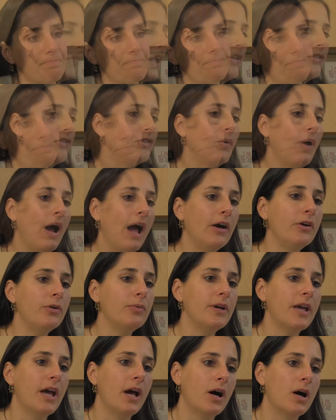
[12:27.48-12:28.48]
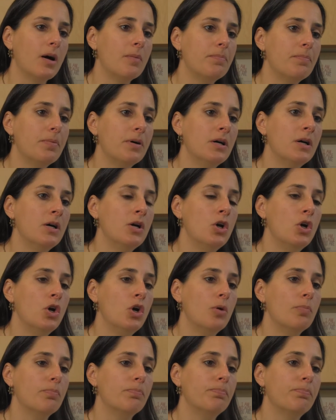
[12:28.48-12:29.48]
So how do we help
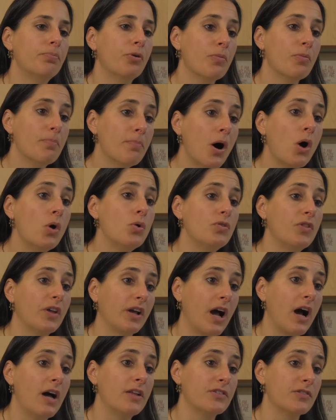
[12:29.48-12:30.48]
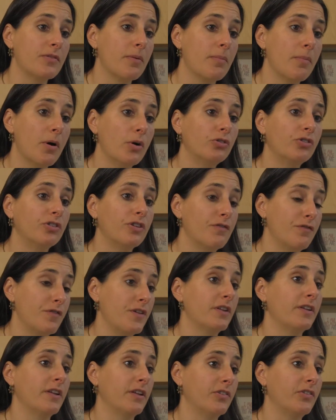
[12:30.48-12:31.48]
promote the kinds of emotion and
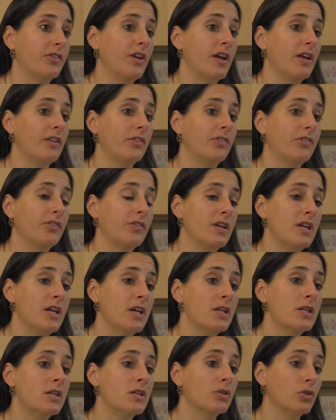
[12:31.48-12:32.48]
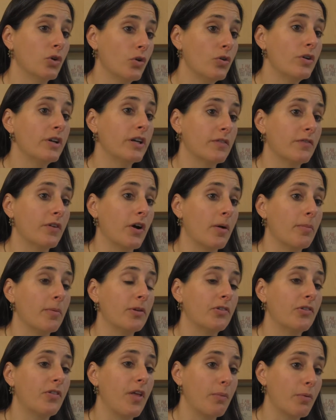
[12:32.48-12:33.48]
feeling states in learning
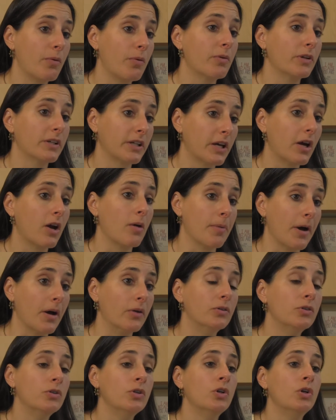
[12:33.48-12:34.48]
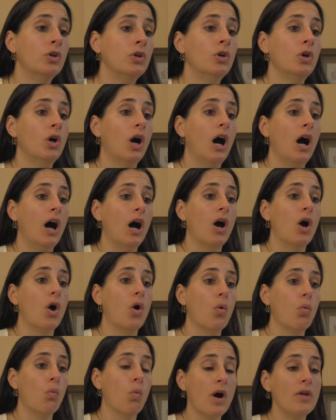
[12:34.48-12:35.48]
environments that we really care about?
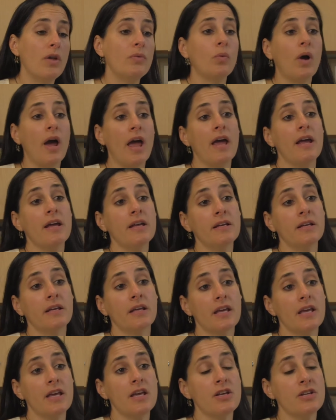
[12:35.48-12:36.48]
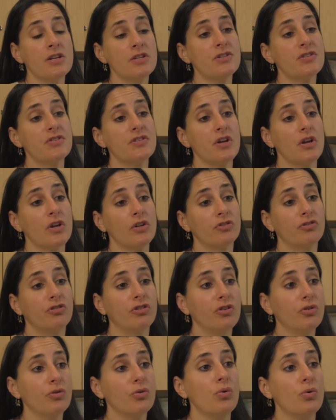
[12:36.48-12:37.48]
One way is
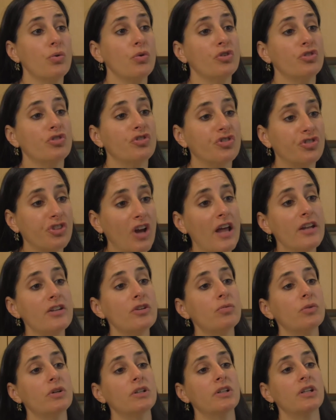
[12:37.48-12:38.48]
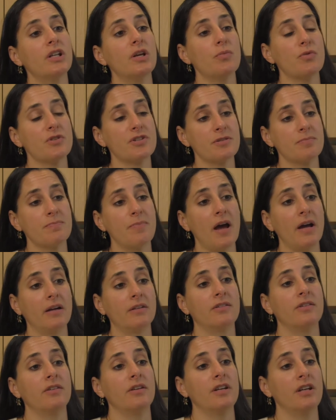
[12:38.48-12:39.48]
to genuinely
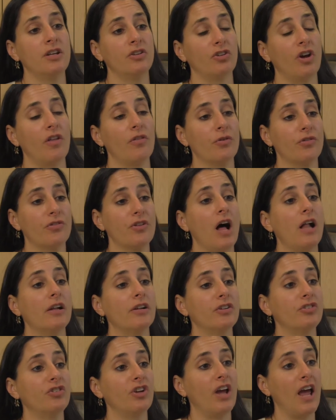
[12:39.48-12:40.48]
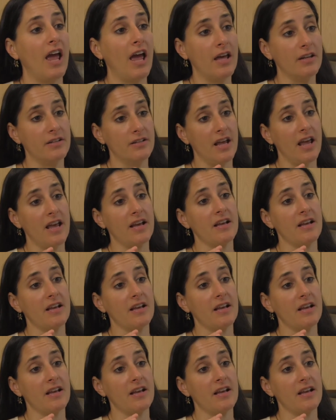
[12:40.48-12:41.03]
respect each other's knowledge and